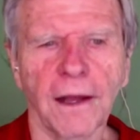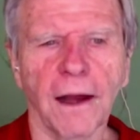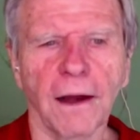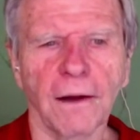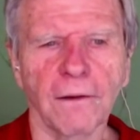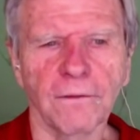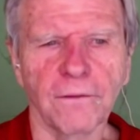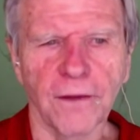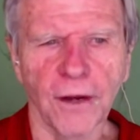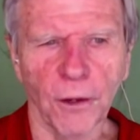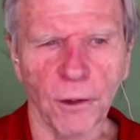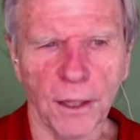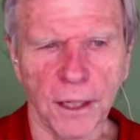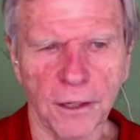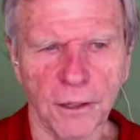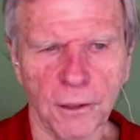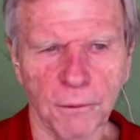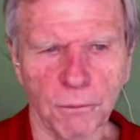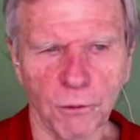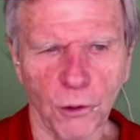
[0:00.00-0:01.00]
a very
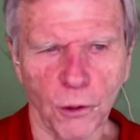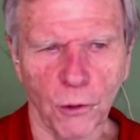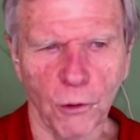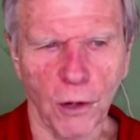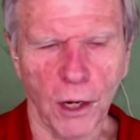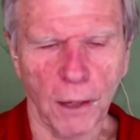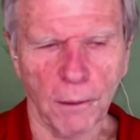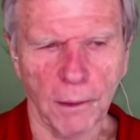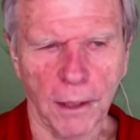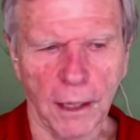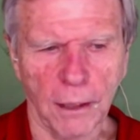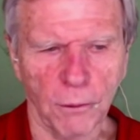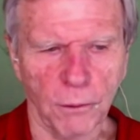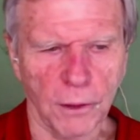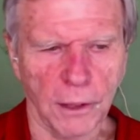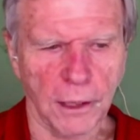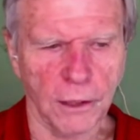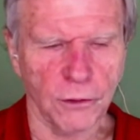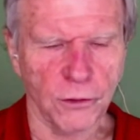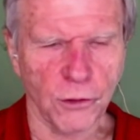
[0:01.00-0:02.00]
good program. I
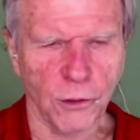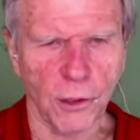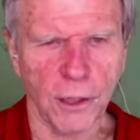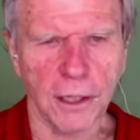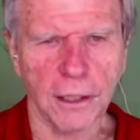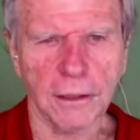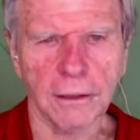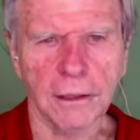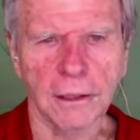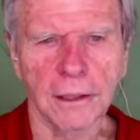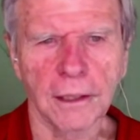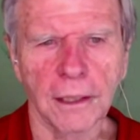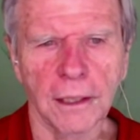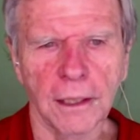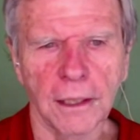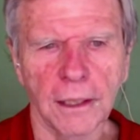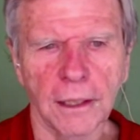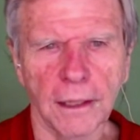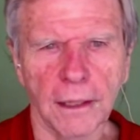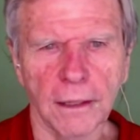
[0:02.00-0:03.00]
really enjoyed it.
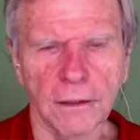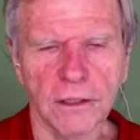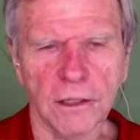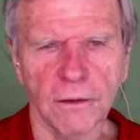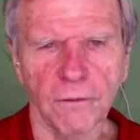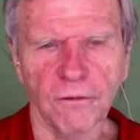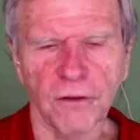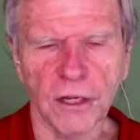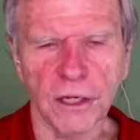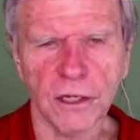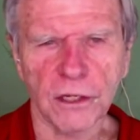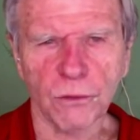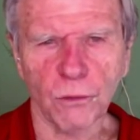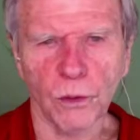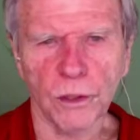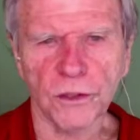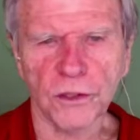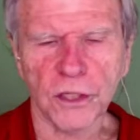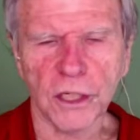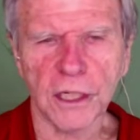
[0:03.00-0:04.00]
It's finished
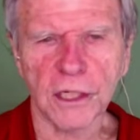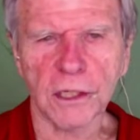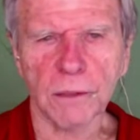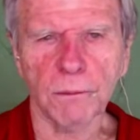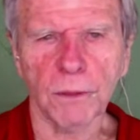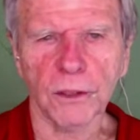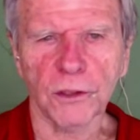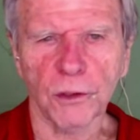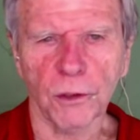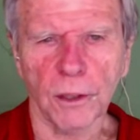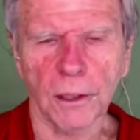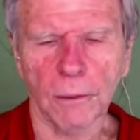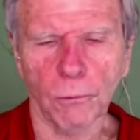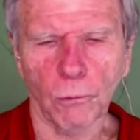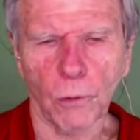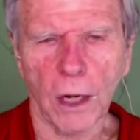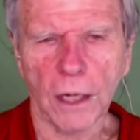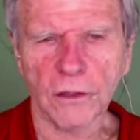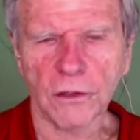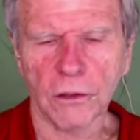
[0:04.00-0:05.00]
one season, but you can
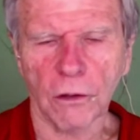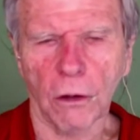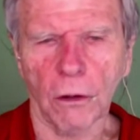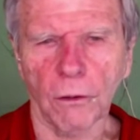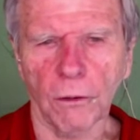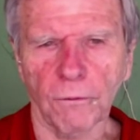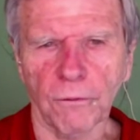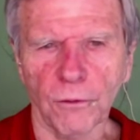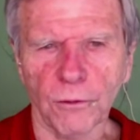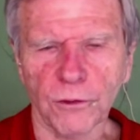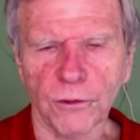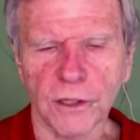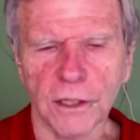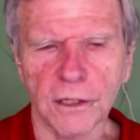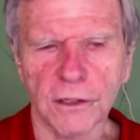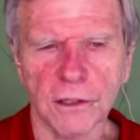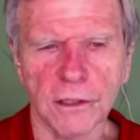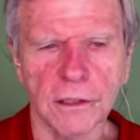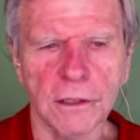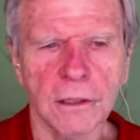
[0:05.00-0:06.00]
watch all the first
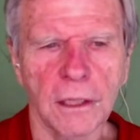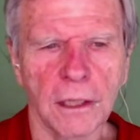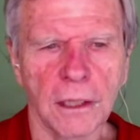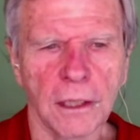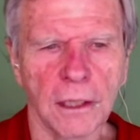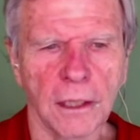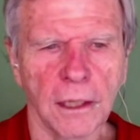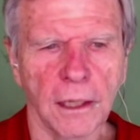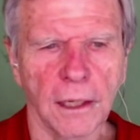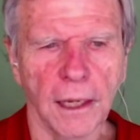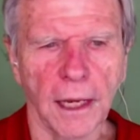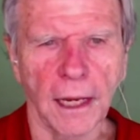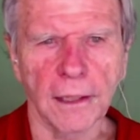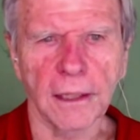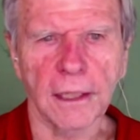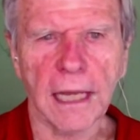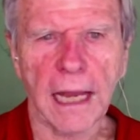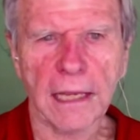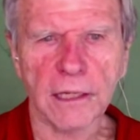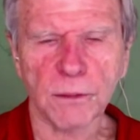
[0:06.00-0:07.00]
season, and
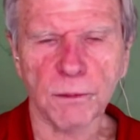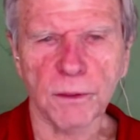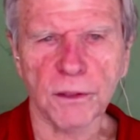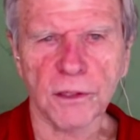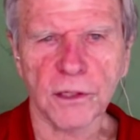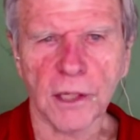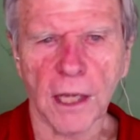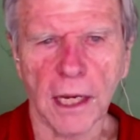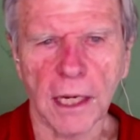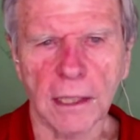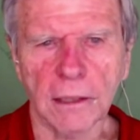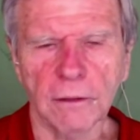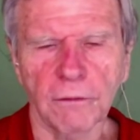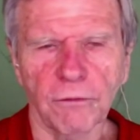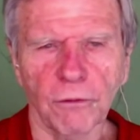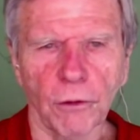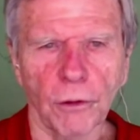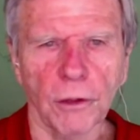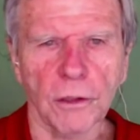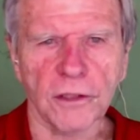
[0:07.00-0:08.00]
it has been signed
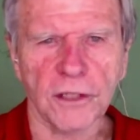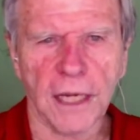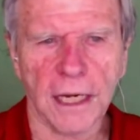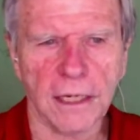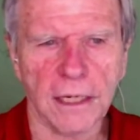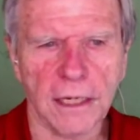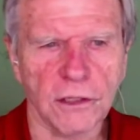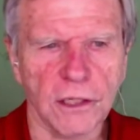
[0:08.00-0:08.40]
for a second